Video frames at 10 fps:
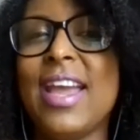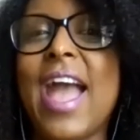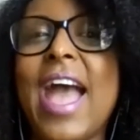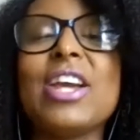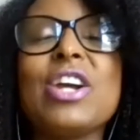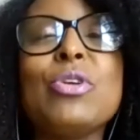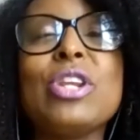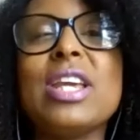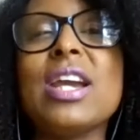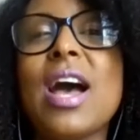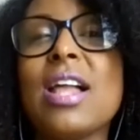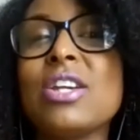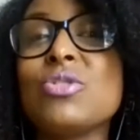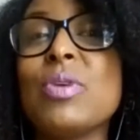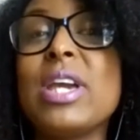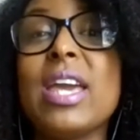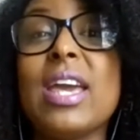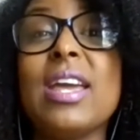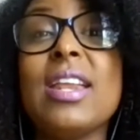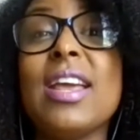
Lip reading: At a community college, we get